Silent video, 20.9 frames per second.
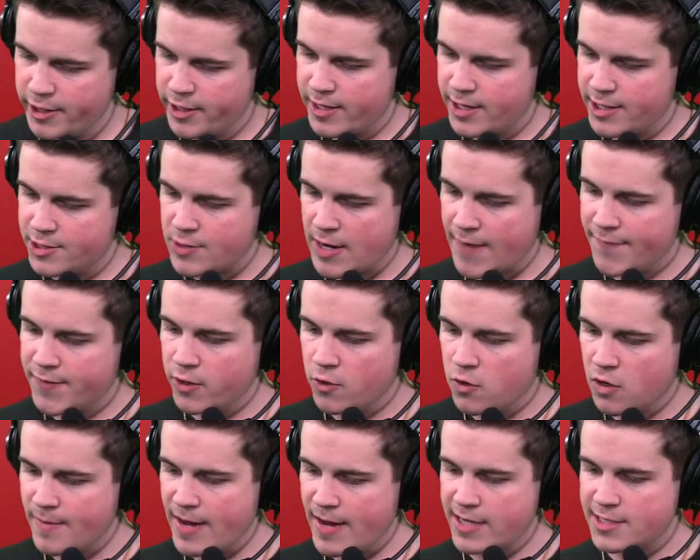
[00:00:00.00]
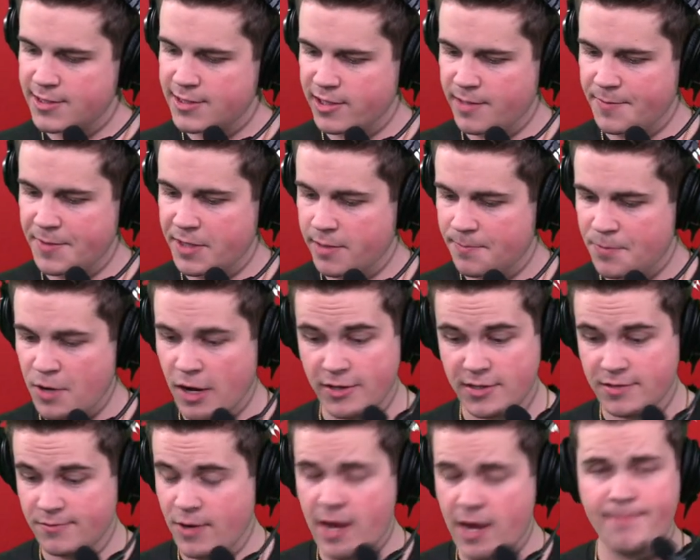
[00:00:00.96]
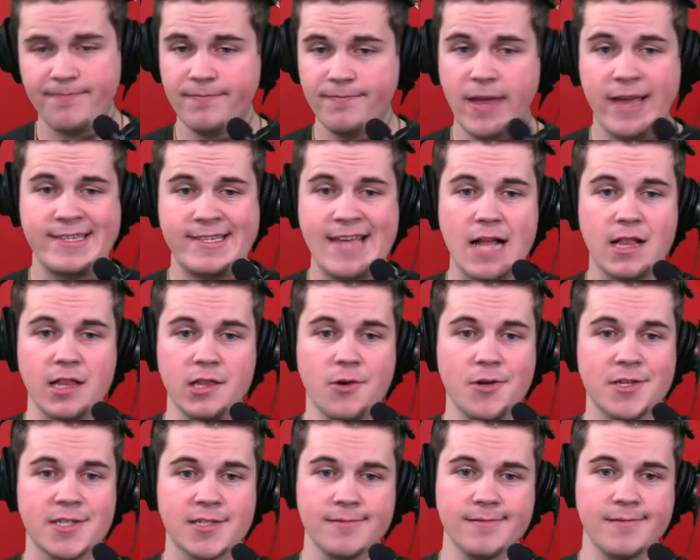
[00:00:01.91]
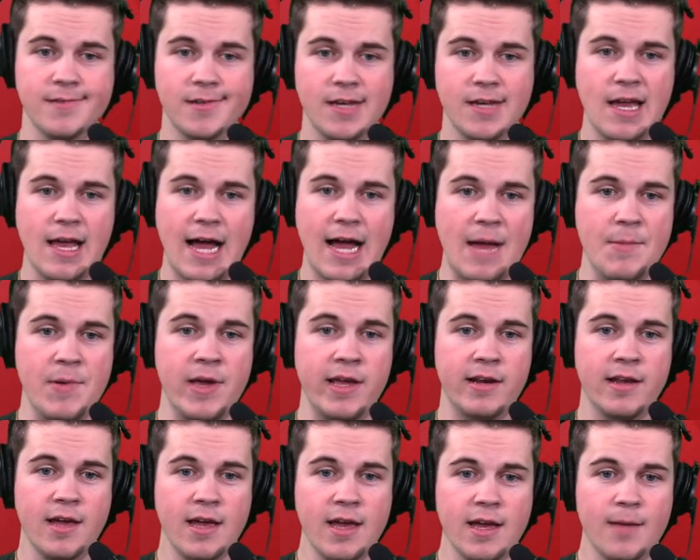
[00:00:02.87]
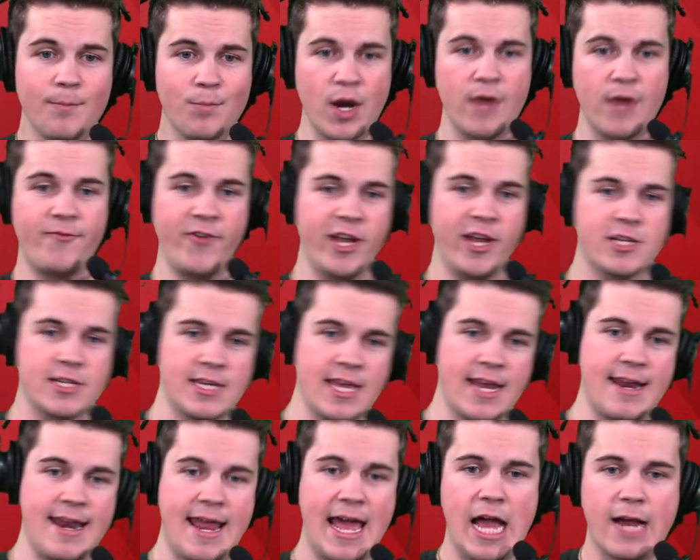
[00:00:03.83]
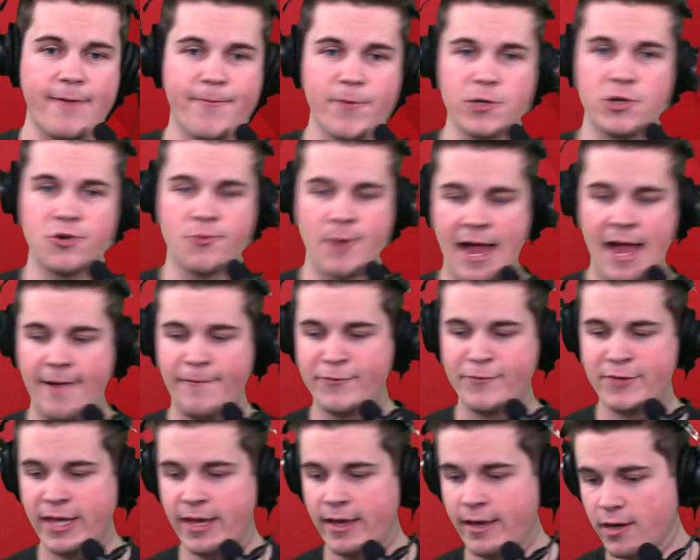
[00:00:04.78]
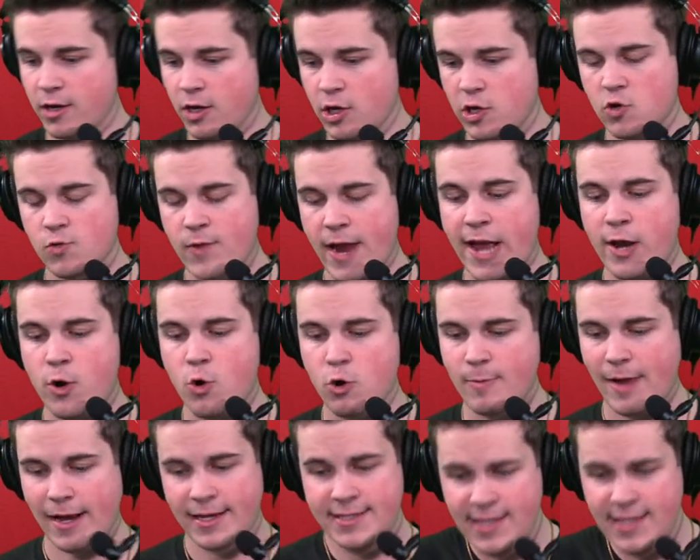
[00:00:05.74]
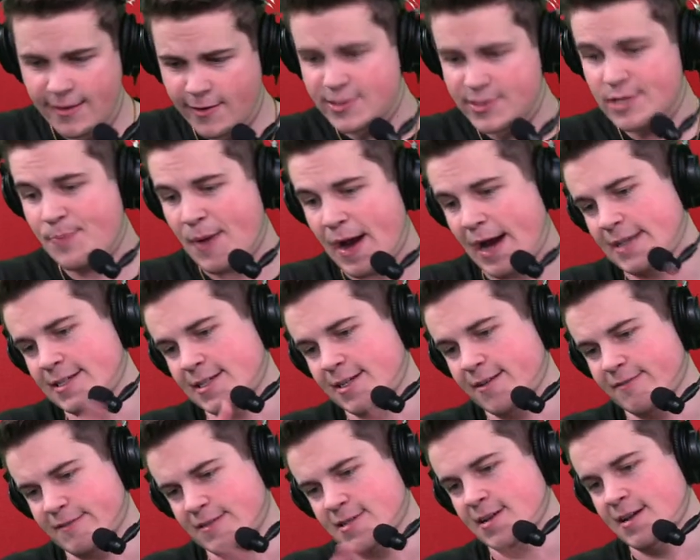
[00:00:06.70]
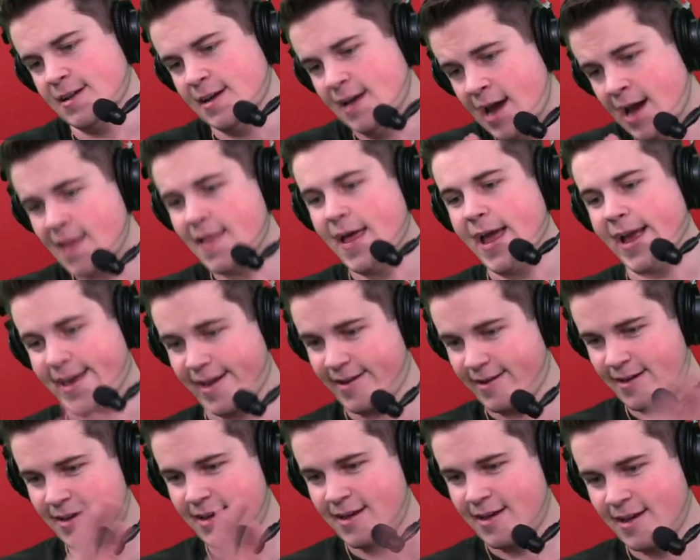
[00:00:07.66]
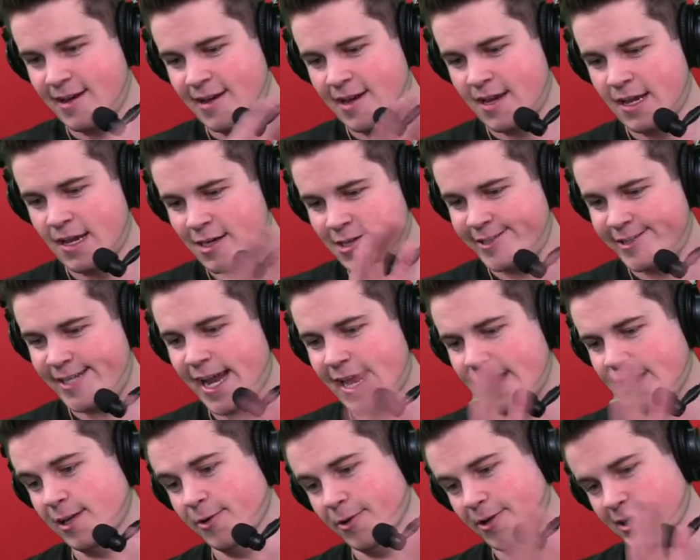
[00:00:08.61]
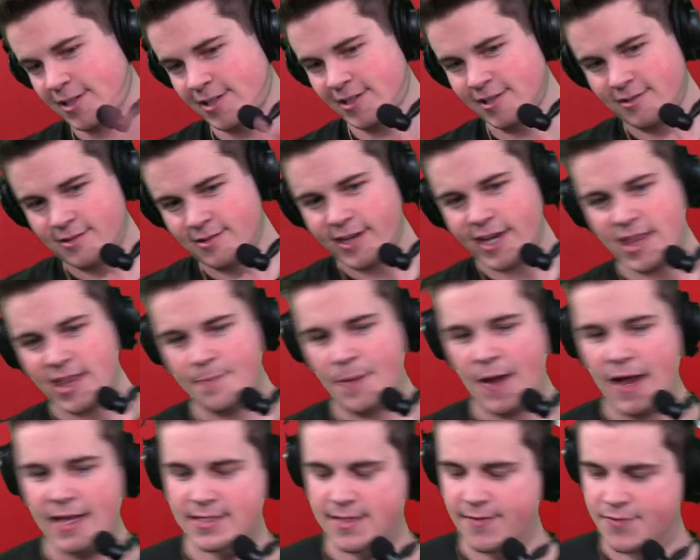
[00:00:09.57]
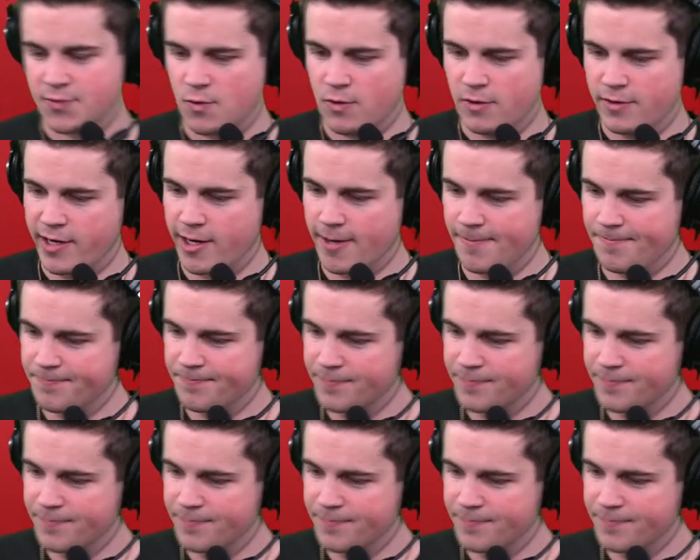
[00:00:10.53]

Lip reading: good at drafting cornerbacks and turning them into good prospects. Yep, exactly, Lewis. I mean, Brett Veach has had a knack for drafting great cornerbacks. See, there's the positives. I like it. Shout out, Lewis. Getting the positives rolling here.